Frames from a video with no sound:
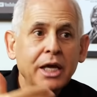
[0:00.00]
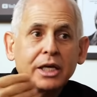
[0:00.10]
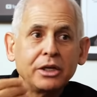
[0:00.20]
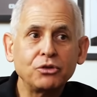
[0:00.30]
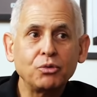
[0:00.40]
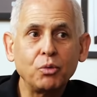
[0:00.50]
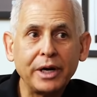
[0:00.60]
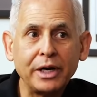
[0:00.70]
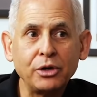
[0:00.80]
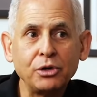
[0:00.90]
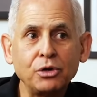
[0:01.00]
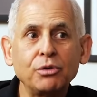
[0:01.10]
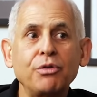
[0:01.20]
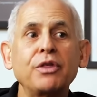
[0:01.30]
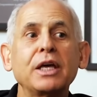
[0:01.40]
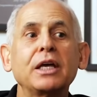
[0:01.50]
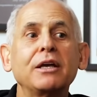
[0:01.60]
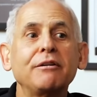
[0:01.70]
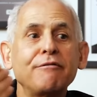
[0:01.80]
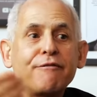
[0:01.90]
It's where you're
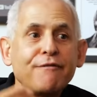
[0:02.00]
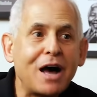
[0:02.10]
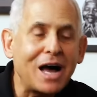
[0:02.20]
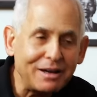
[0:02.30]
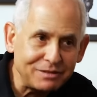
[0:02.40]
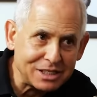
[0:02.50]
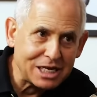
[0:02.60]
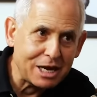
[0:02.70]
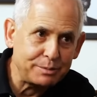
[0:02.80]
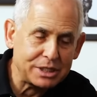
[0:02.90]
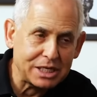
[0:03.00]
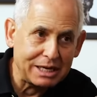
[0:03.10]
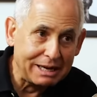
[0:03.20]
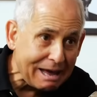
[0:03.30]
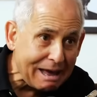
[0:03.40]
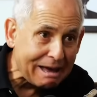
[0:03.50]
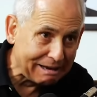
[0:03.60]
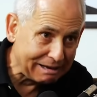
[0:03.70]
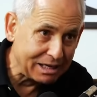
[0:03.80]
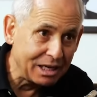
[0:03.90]
thinking five steps
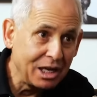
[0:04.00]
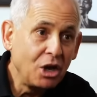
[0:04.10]
ahead,